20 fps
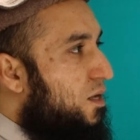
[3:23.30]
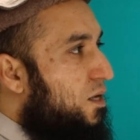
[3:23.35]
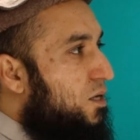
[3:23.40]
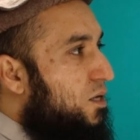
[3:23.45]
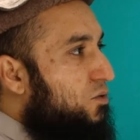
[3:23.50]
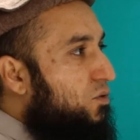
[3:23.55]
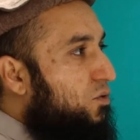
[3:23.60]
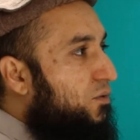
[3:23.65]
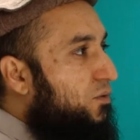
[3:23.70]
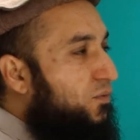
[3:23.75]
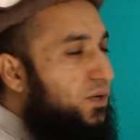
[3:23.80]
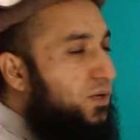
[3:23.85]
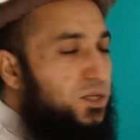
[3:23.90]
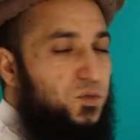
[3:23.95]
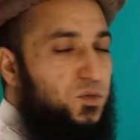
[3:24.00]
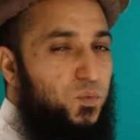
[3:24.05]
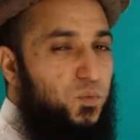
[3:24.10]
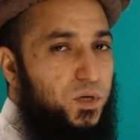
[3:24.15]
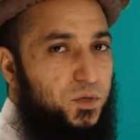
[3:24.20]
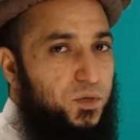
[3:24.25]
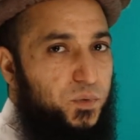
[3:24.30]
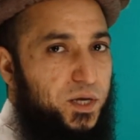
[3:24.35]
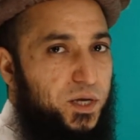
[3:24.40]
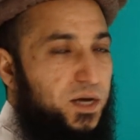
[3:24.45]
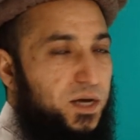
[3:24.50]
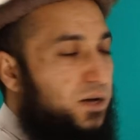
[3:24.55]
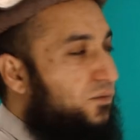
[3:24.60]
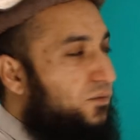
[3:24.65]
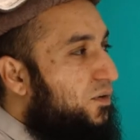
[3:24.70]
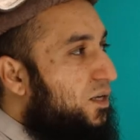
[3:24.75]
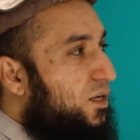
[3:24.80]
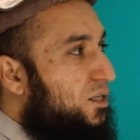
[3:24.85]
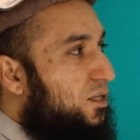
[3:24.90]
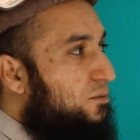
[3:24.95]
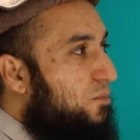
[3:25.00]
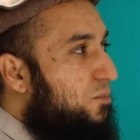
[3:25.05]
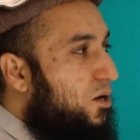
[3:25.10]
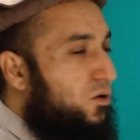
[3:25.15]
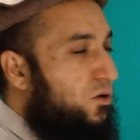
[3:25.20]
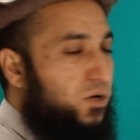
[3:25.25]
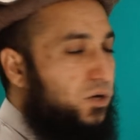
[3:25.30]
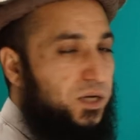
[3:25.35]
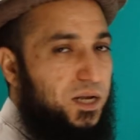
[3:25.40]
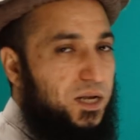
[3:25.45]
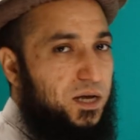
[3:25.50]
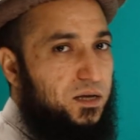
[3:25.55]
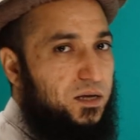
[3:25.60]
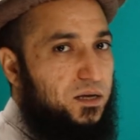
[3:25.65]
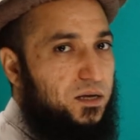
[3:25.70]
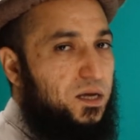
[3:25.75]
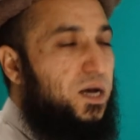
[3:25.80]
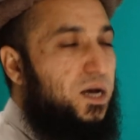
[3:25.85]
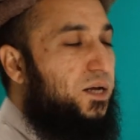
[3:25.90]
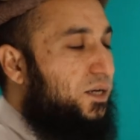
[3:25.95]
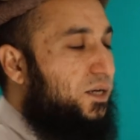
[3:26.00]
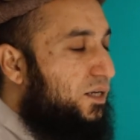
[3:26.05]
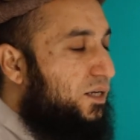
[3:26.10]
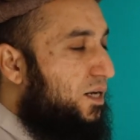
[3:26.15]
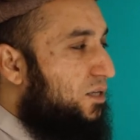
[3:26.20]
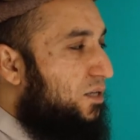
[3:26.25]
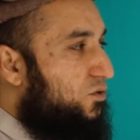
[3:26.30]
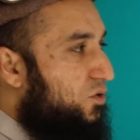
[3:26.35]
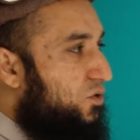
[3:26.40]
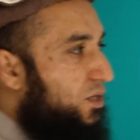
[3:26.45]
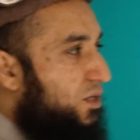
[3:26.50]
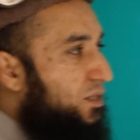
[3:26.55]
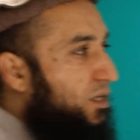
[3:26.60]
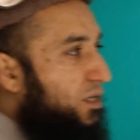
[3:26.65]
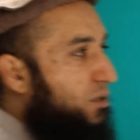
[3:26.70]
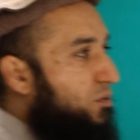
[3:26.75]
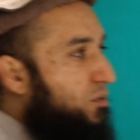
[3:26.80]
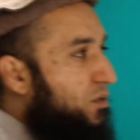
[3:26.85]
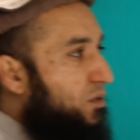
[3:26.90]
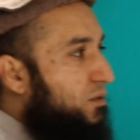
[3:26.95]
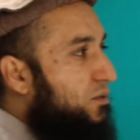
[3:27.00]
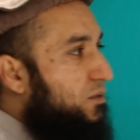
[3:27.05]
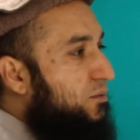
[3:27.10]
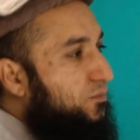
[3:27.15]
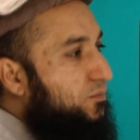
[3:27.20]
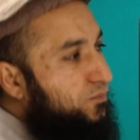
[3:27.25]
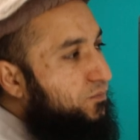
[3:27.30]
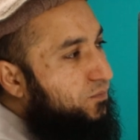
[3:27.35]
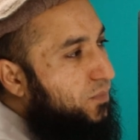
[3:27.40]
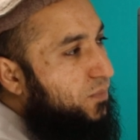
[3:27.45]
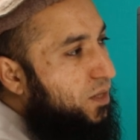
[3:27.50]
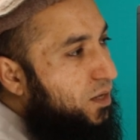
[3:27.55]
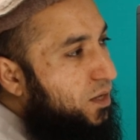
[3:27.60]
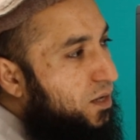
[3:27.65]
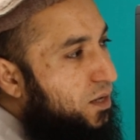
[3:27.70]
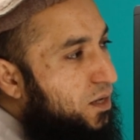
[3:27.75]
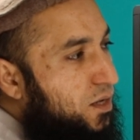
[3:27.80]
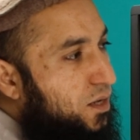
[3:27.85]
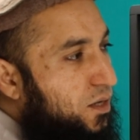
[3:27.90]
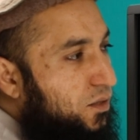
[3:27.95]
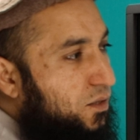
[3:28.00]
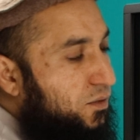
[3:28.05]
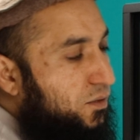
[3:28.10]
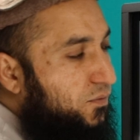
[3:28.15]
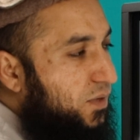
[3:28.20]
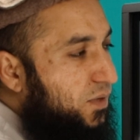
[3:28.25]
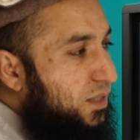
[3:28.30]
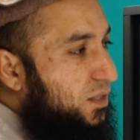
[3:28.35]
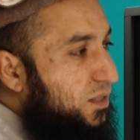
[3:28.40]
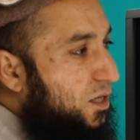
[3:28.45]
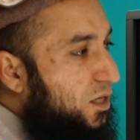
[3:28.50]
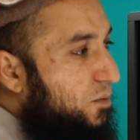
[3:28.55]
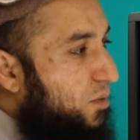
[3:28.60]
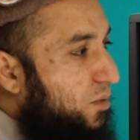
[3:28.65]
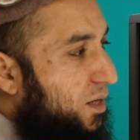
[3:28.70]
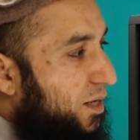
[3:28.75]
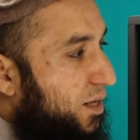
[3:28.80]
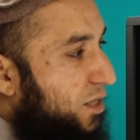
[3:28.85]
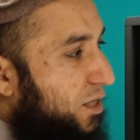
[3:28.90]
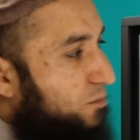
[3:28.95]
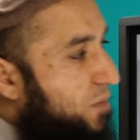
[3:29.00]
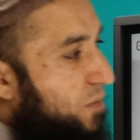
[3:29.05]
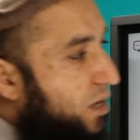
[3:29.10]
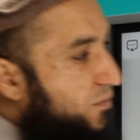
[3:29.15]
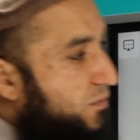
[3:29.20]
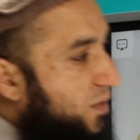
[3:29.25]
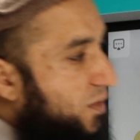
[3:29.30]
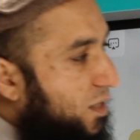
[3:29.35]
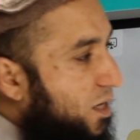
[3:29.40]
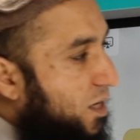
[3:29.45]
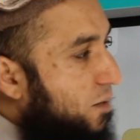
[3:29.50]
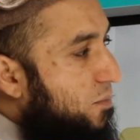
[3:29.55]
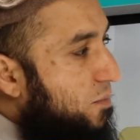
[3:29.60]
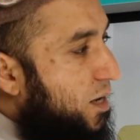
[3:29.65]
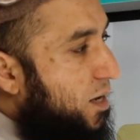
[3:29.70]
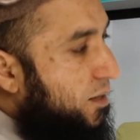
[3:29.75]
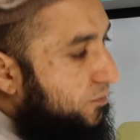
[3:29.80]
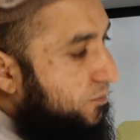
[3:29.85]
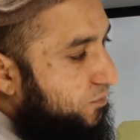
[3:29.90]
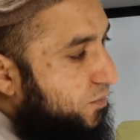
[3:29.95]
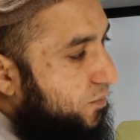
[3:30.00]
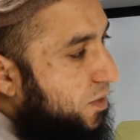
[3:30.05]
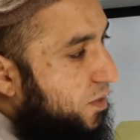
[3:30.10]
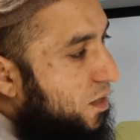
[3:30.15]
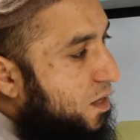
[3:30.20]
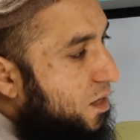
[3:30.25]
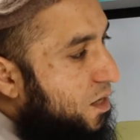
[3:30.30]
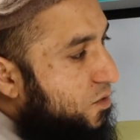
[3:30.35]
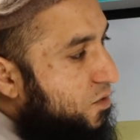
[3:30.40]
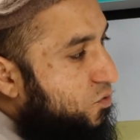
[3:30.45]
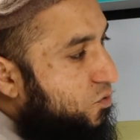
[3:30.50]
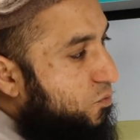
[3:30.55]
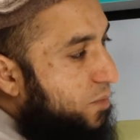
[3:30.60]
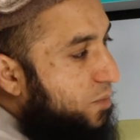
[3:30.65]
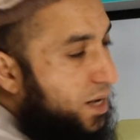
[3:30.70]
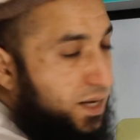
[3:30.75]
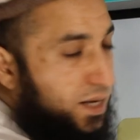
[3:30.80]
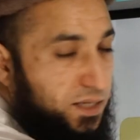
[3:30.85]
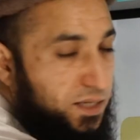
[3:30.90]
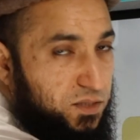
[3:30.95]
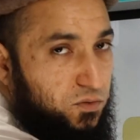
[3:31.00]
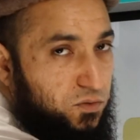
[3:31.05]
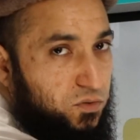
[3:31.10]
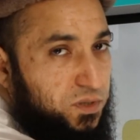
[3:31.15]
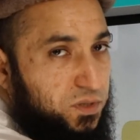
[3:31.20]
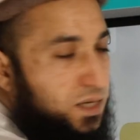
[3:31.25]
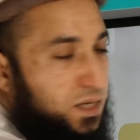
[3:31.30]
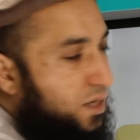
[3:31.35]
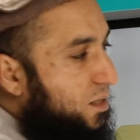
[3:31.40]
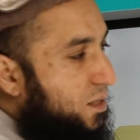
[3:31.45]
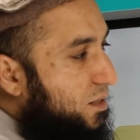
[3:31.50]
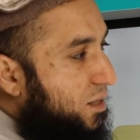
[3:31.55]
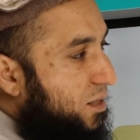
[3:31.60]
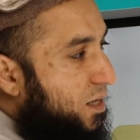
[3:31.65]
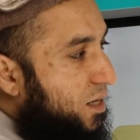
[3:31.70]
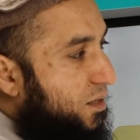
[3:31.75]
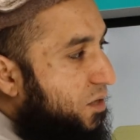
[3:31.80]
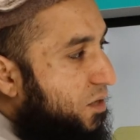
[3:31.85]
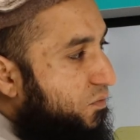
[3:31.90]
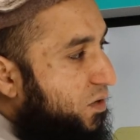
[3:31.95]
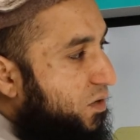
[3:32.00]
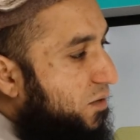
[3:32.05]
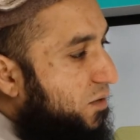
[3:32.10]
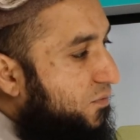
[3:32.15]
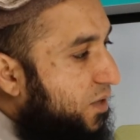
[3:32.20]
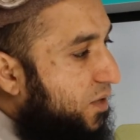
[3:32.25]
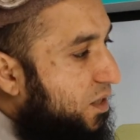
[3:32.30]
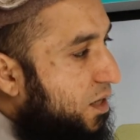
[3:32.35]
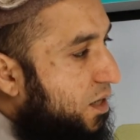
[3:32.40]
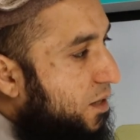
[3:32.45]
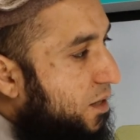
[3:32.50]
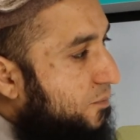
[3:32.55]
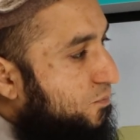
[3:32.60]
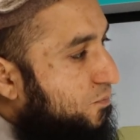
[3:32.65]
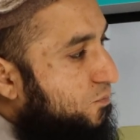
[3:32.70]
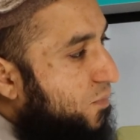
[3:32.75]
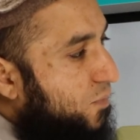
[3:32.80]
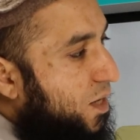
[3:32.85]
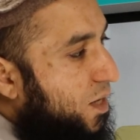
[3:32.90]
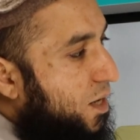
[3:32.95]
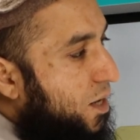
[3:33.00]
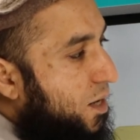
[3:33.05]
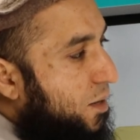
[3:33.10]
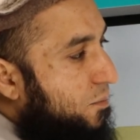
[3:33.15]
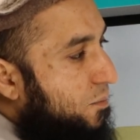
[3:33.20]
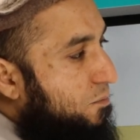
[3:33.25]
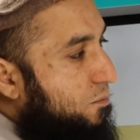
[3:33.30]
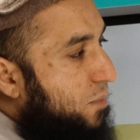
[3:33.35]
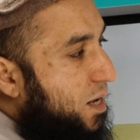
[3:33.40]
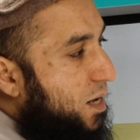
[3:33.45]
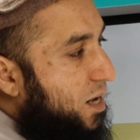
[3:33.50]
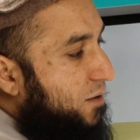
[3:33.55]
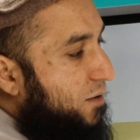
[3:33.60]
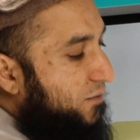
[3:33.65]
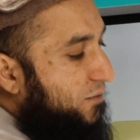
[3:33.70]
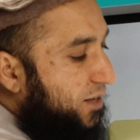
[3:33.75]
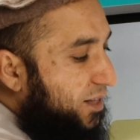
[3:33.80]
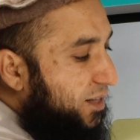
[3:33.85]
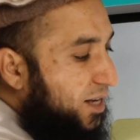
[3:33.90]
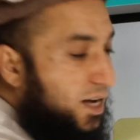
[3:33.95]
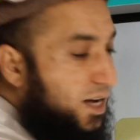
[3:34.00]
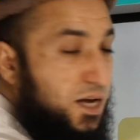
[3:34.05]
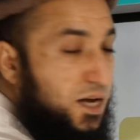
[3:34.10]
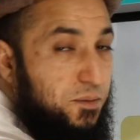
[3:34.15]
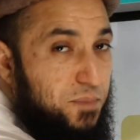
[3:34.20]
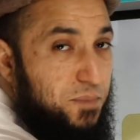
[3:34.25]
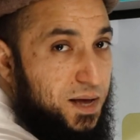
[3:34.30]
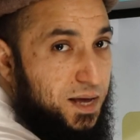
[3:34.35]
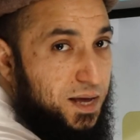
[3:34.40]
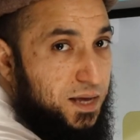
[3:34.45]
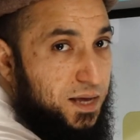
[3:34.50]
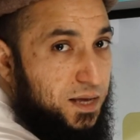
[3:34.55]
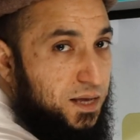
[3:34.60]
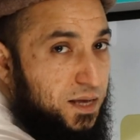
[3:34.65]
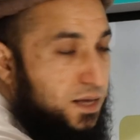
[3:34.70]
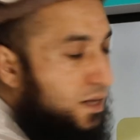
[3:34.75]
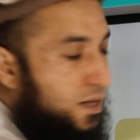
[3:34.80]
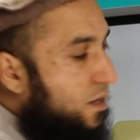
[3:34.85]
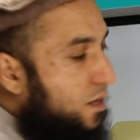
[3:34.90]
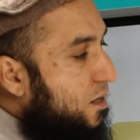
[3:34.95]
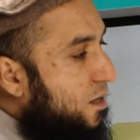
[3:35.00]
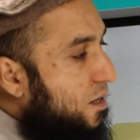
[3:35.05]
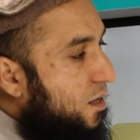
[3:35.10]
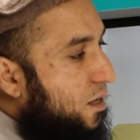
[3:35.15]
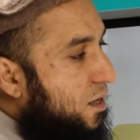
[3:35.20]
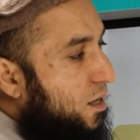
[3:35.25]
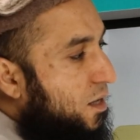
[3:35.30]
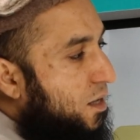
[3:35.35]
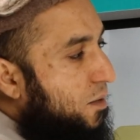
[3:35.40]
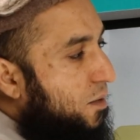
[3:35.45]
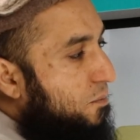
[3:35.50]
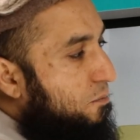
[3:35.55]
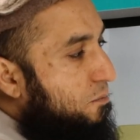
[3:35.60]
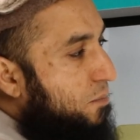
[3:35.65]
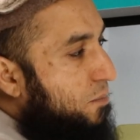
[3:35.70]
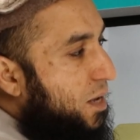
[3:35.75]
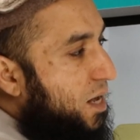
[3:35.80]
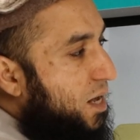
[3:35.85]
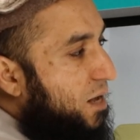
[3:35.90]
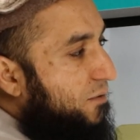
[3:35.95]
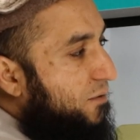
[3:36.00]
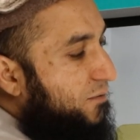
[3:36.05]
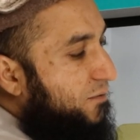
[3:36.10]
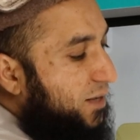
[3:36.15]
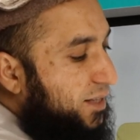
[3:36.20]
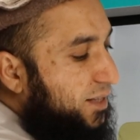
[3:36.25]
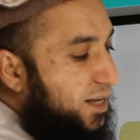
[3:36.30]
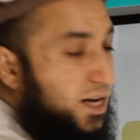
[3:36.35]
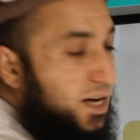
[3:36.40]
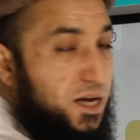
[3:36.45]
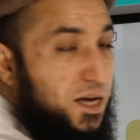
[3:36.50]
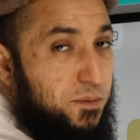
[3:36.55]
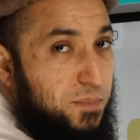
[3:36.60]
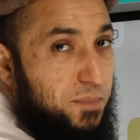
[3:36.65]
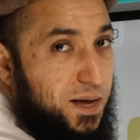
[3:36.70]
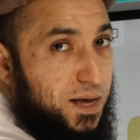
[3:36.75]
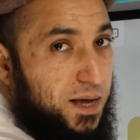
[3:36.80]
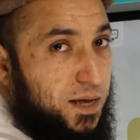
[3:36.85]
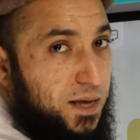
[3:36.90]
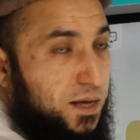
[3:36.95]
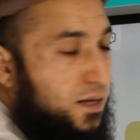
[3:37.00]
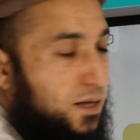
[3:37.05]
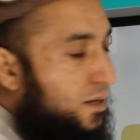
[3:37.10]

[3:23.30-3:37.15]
So the first word we have is bakhila, and it has 3 syllables. The first syllable is ba fatha ba. So ba is not silent, and then we have fatha. Ba fatha ba, ba fatha ba.